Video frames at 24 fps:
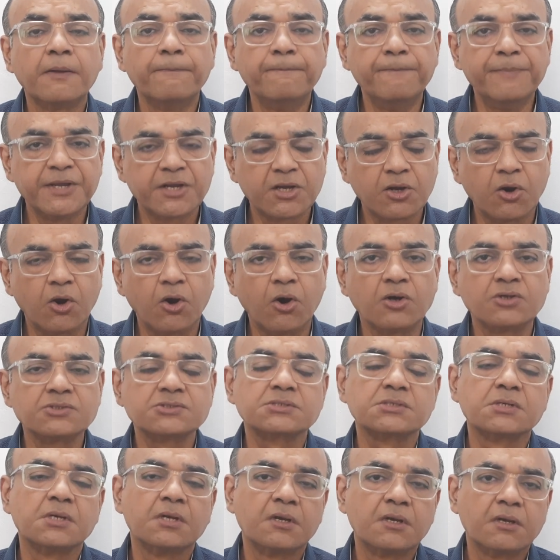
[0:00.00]

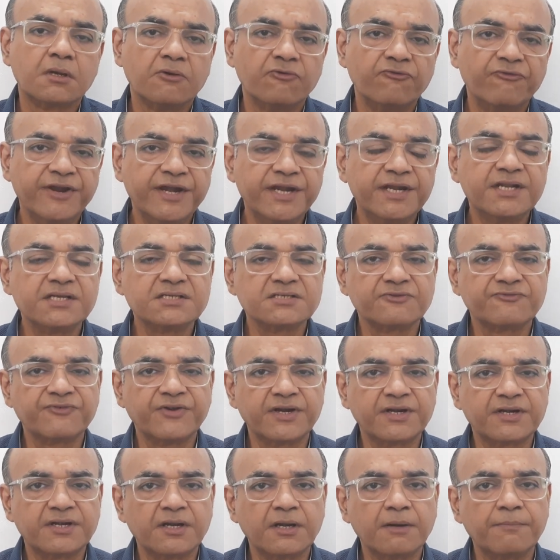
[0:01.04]
because weight is
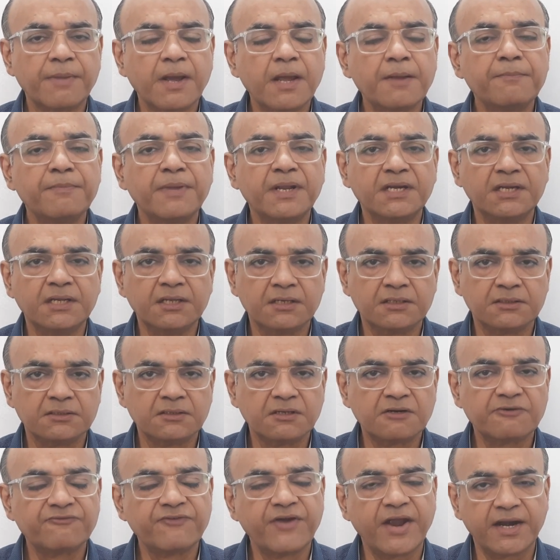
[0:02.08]
affected by many
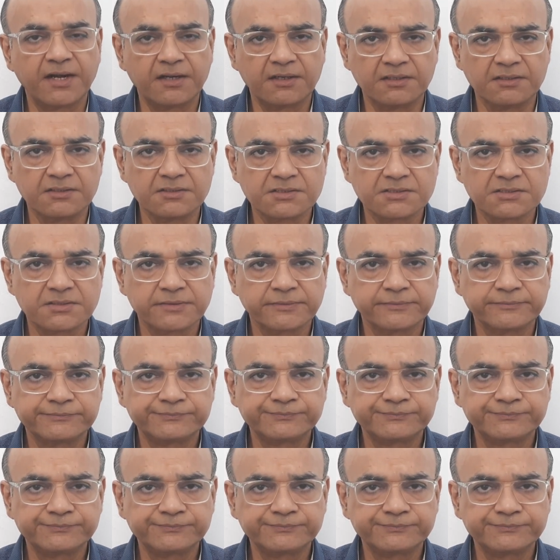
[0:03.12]
other factors.